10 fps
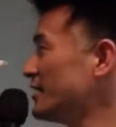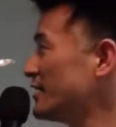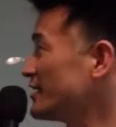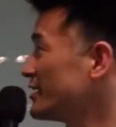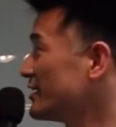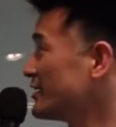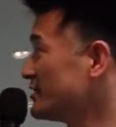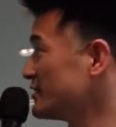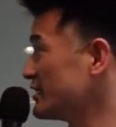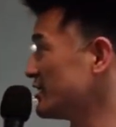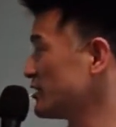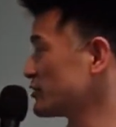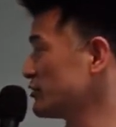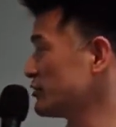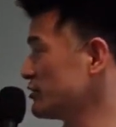And I'll
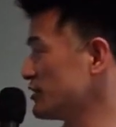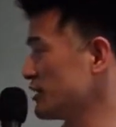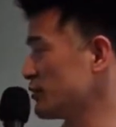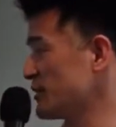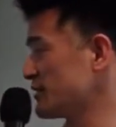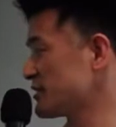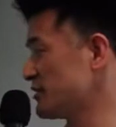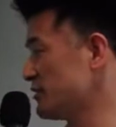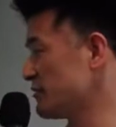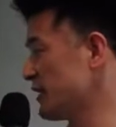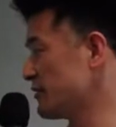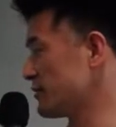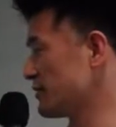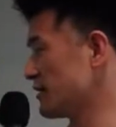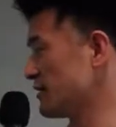show you a little bit of
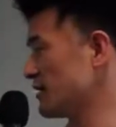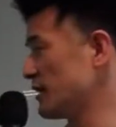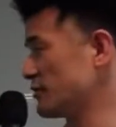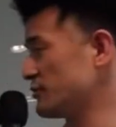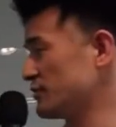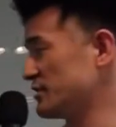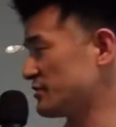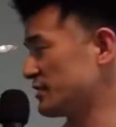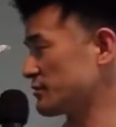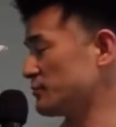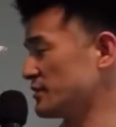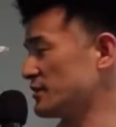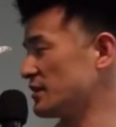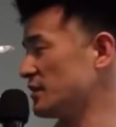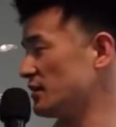how you interact with
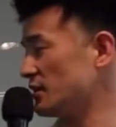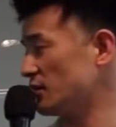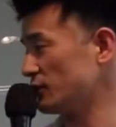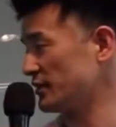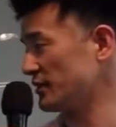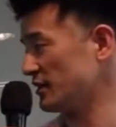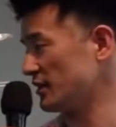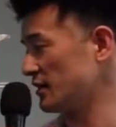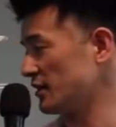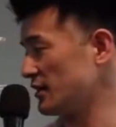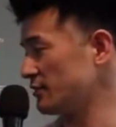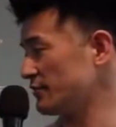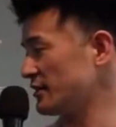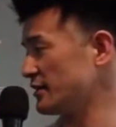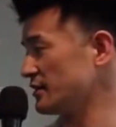the
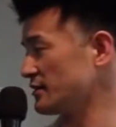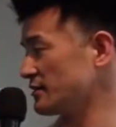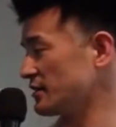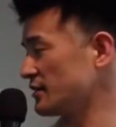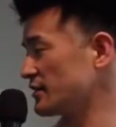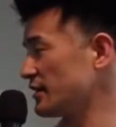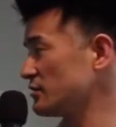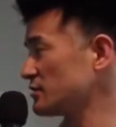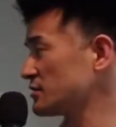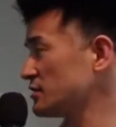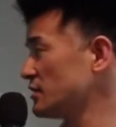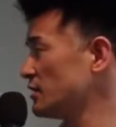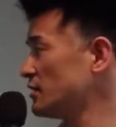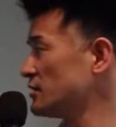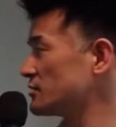hardware in Chaos.
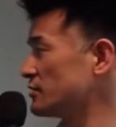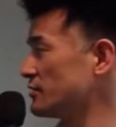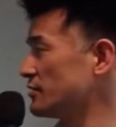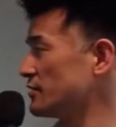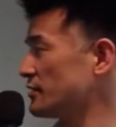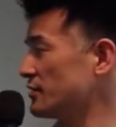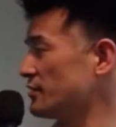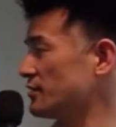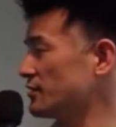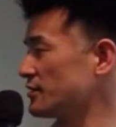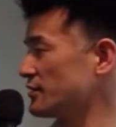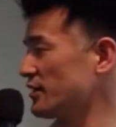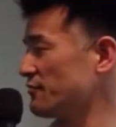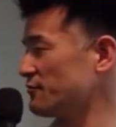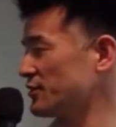So you
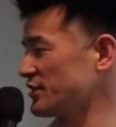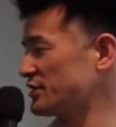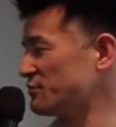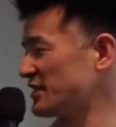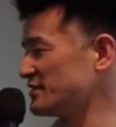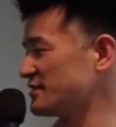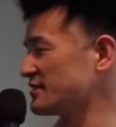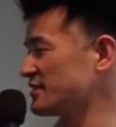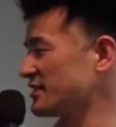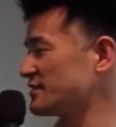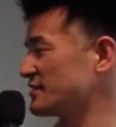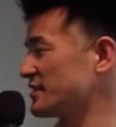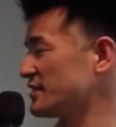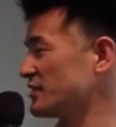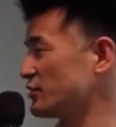have these buttons. Let's
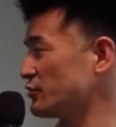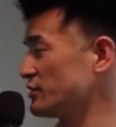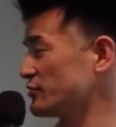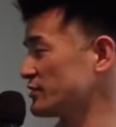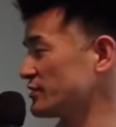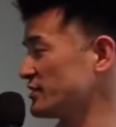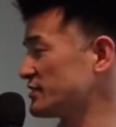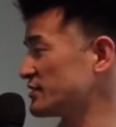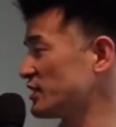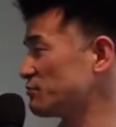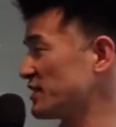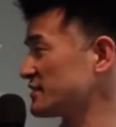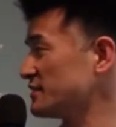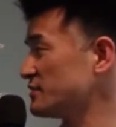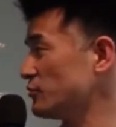say you're interested in the start
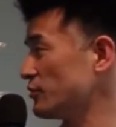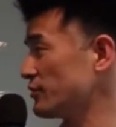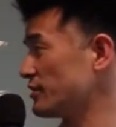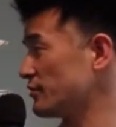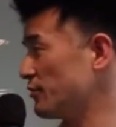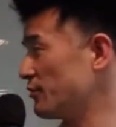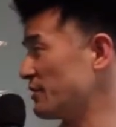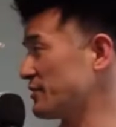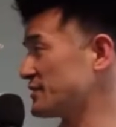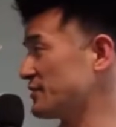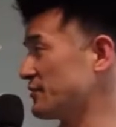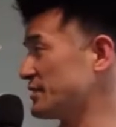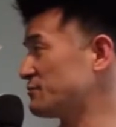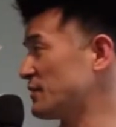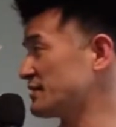button, or maybe some of
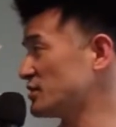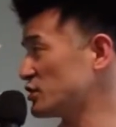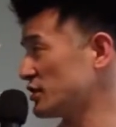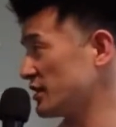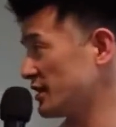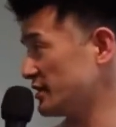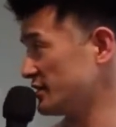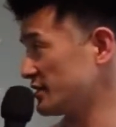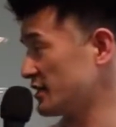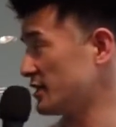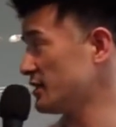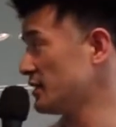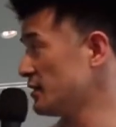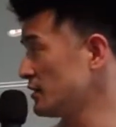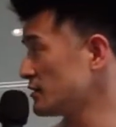these buttons, and
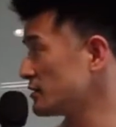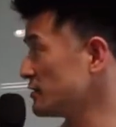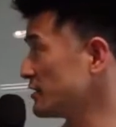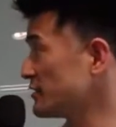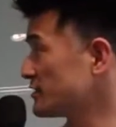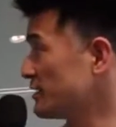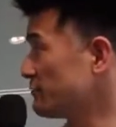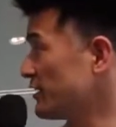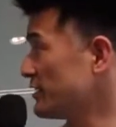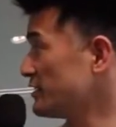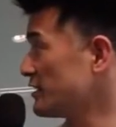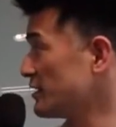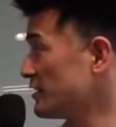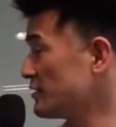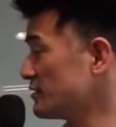so it's defined
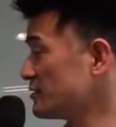as